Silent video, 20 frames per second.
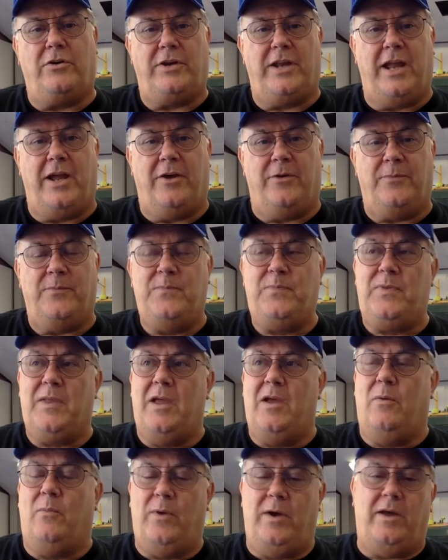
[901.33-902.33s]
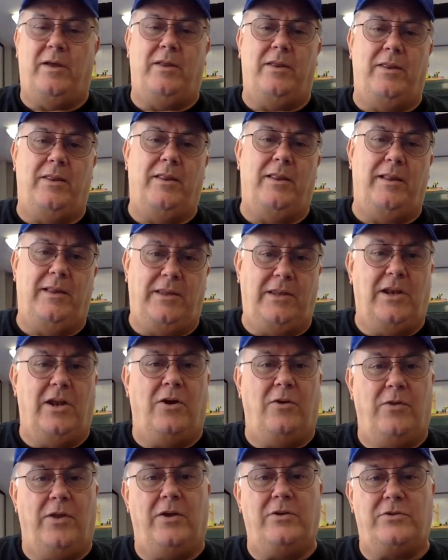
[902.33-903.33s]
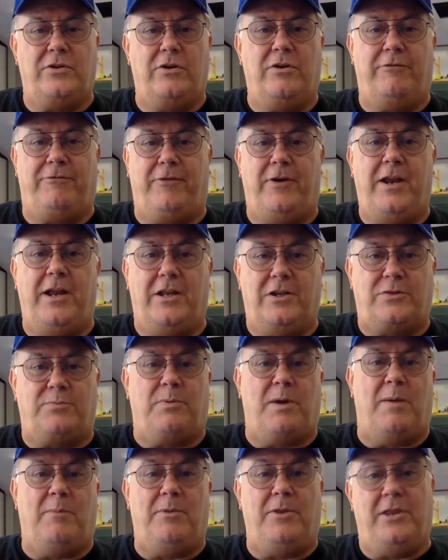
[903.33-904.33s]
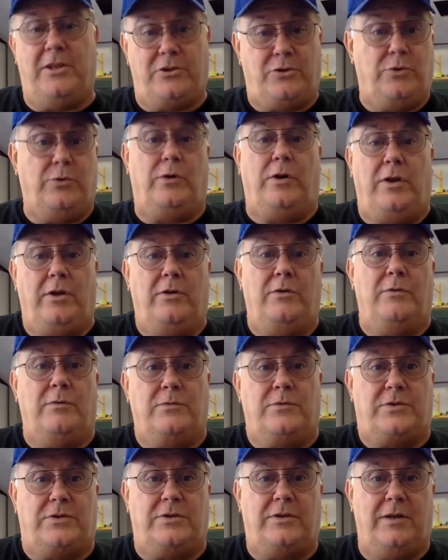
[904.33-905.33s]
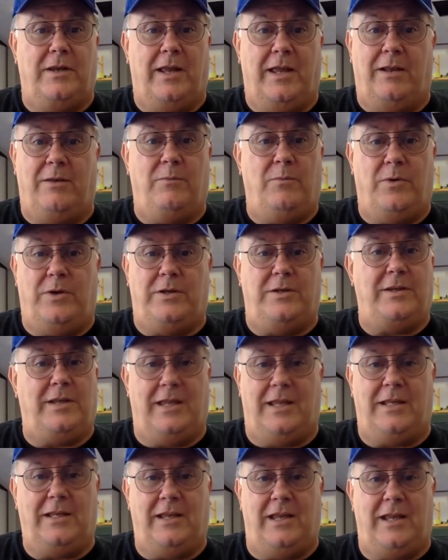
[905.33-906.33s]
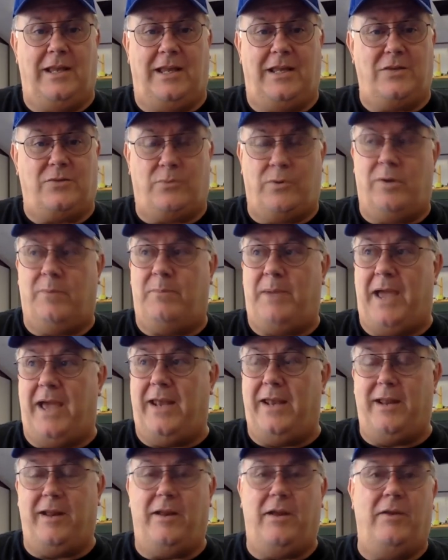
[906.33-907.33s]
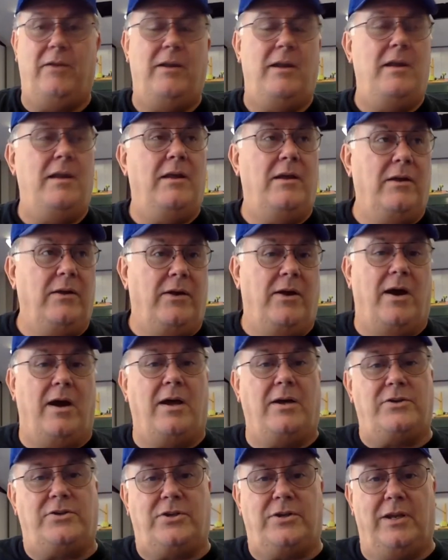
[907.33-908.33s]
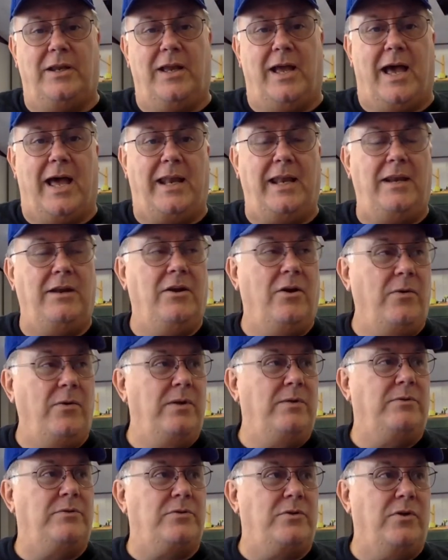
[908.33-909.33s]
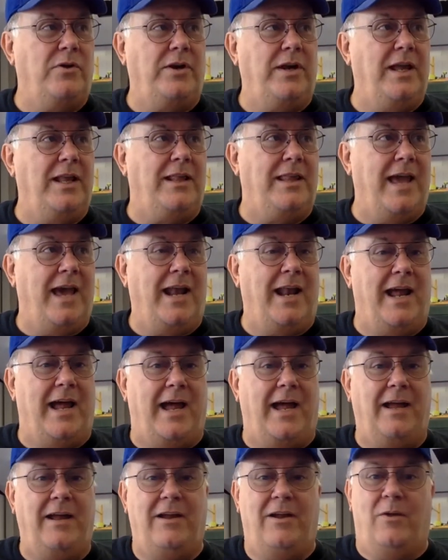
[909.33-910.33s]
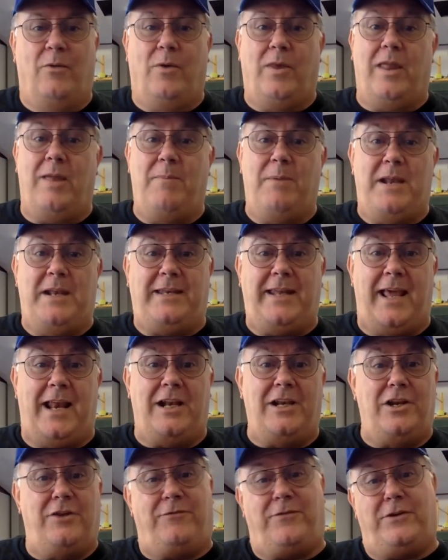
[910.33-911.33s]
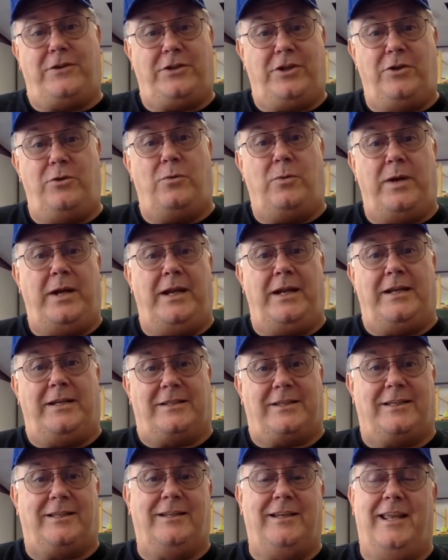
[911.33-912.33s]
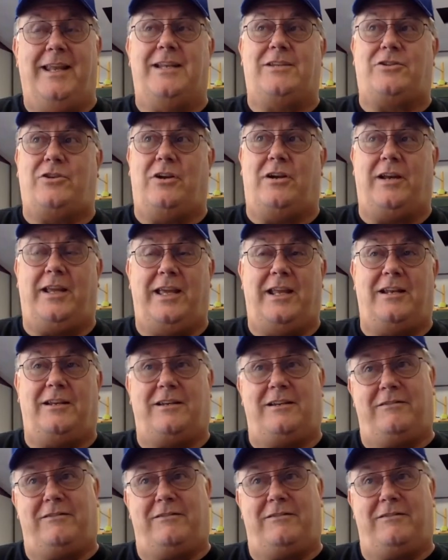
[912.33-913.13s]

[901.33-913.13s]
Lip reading: down. Well, those are the friends probably that you'll lose. And when it gets real bad and they go, gosh, I didn't know it was going to get that high. Well, they've been telling you for 2 weeks that it's going to get